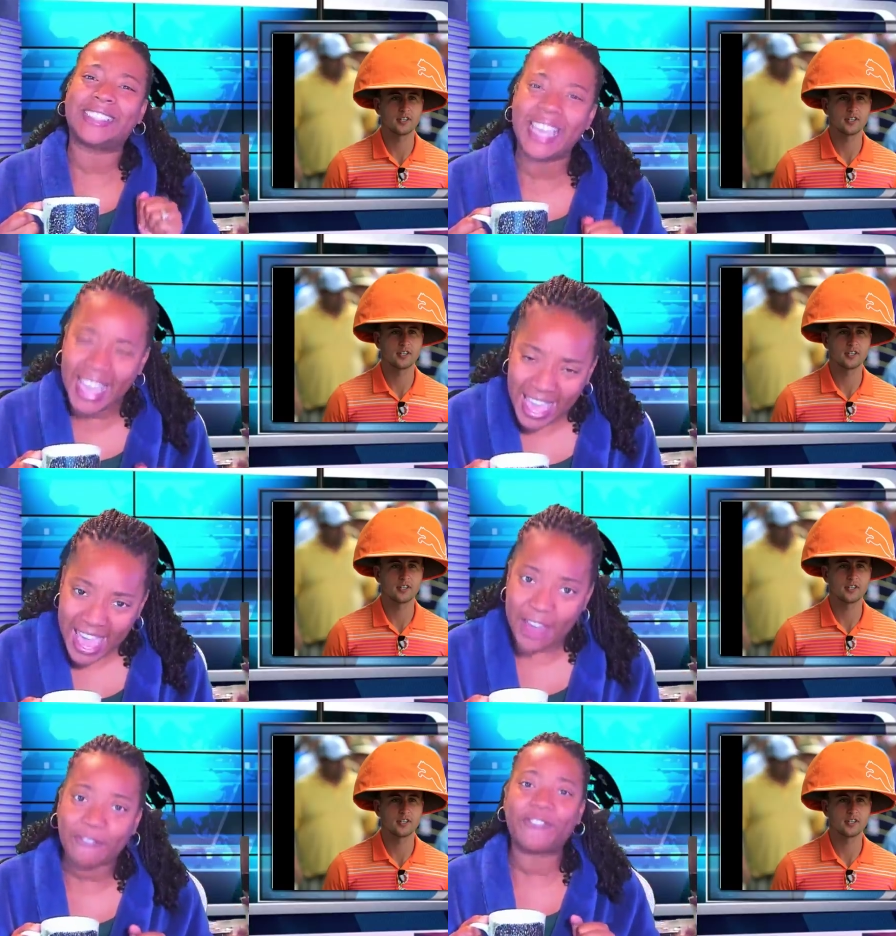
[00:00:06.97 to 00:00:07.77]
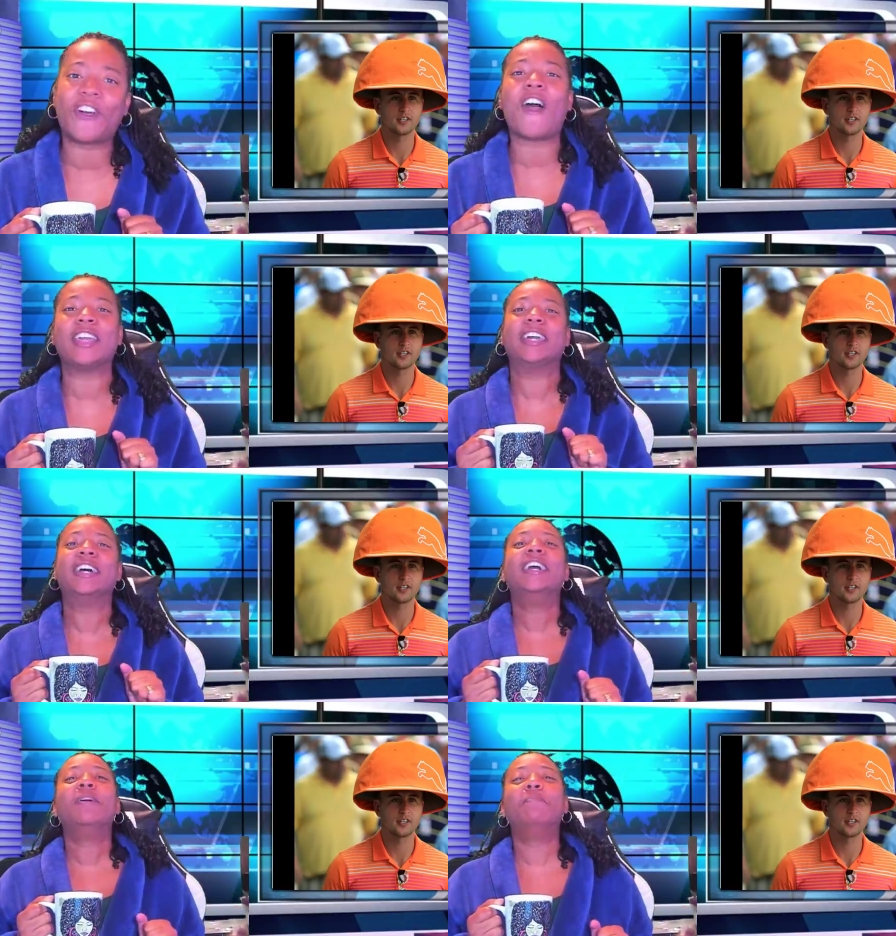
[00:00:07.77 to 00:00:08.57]
Speaker 1: tea for you.
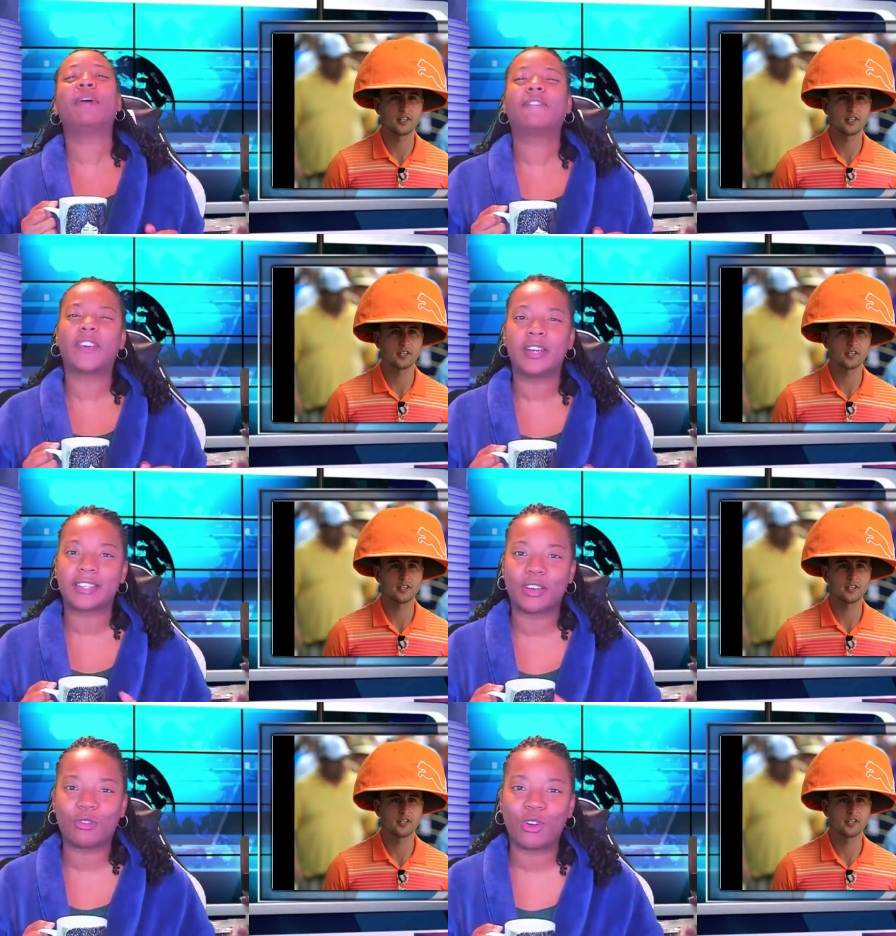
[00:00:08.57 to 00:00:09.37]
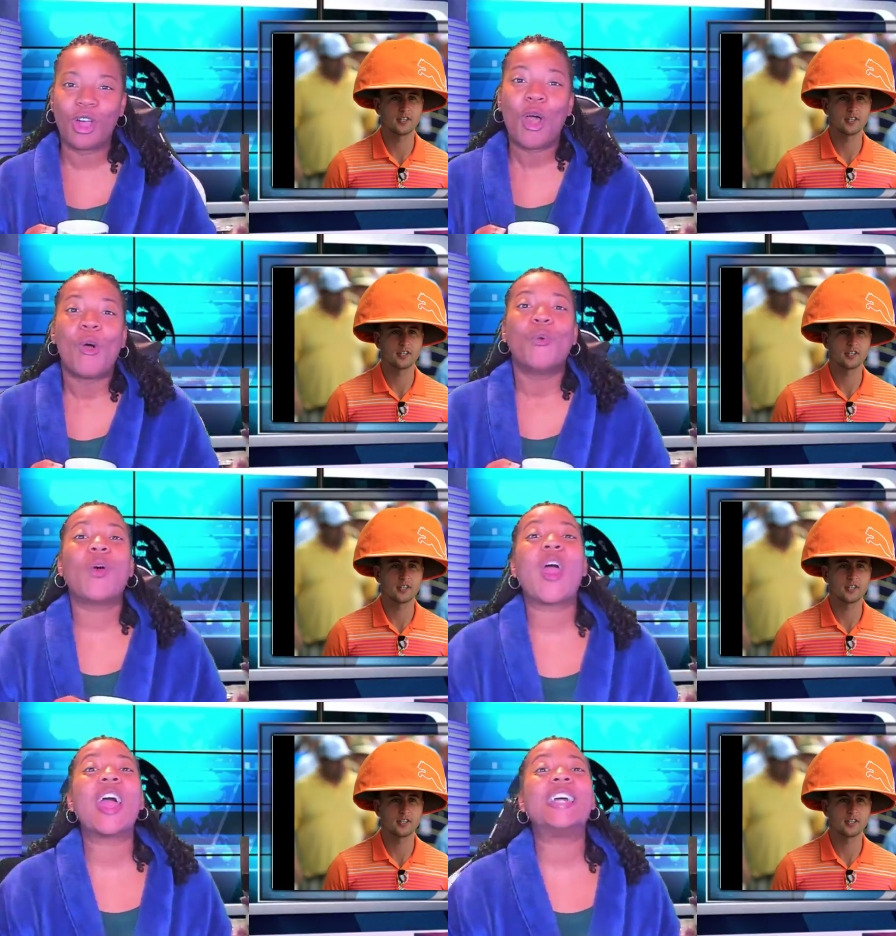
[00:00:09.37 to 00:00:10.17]
But first,
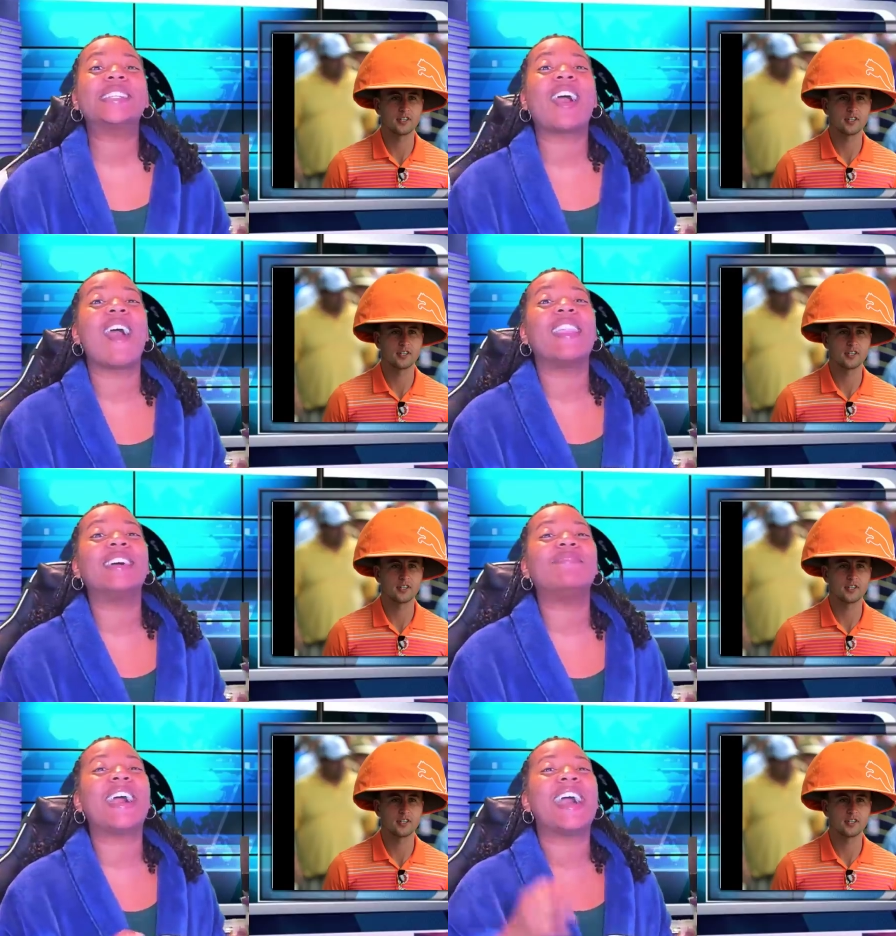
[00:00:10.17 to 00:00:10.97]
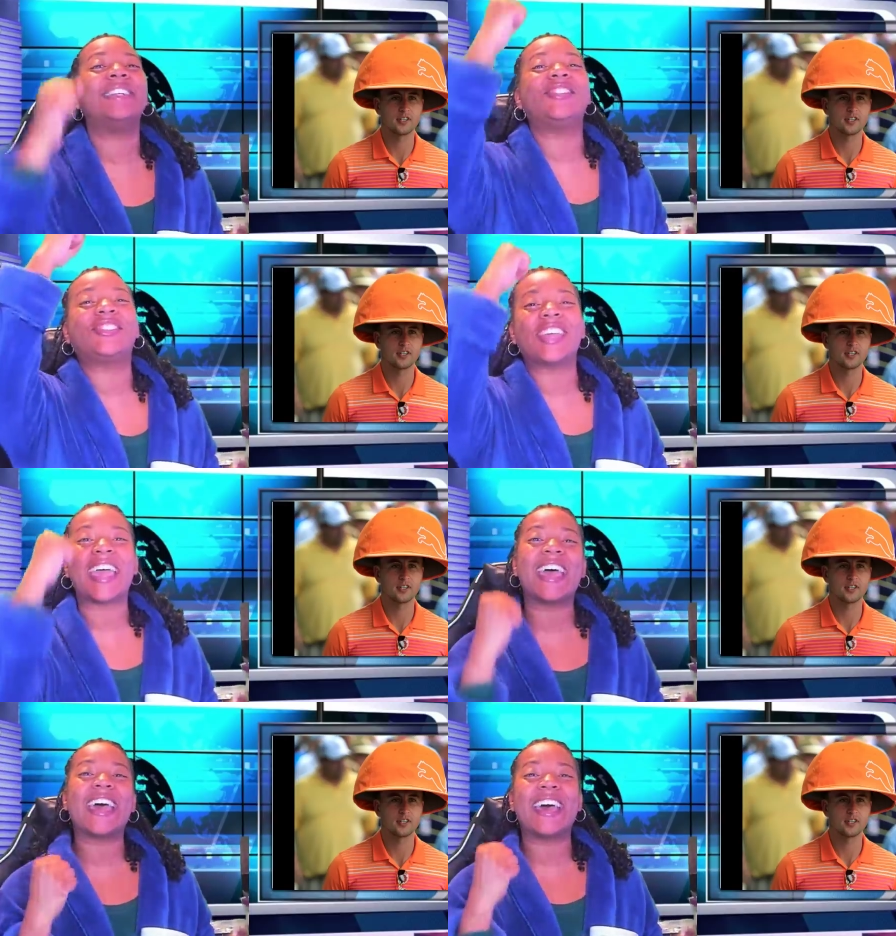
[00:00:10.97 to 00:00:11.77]
where's all of my
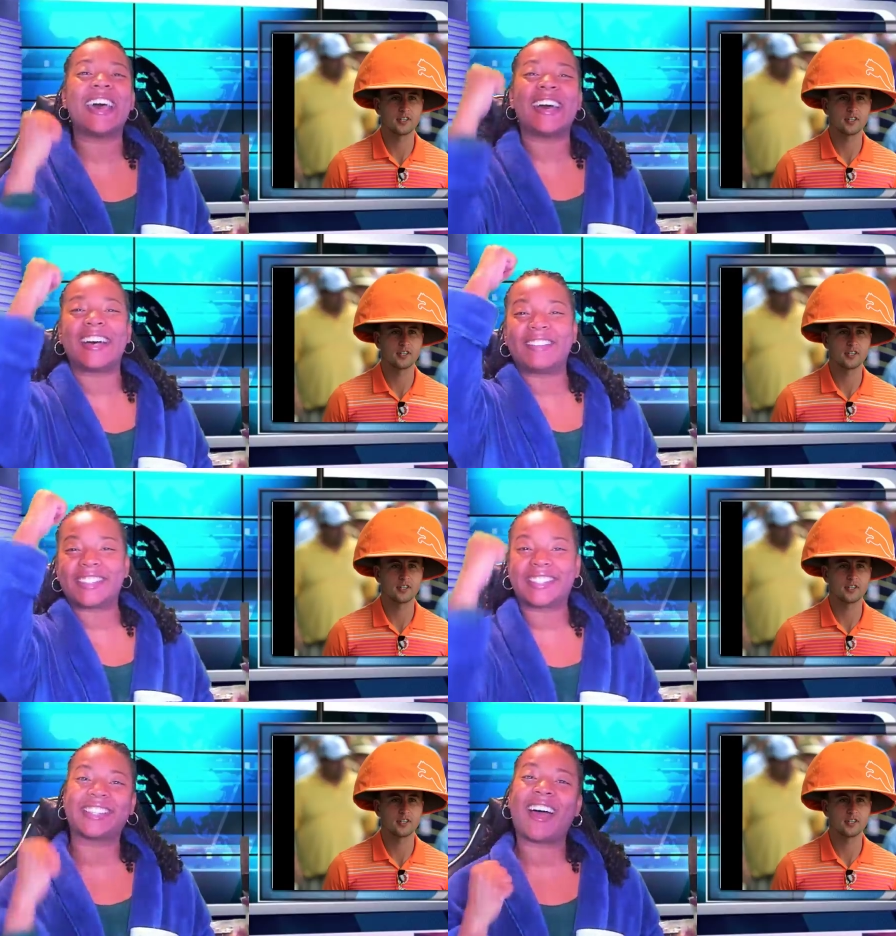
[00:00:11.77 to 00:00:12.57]
gym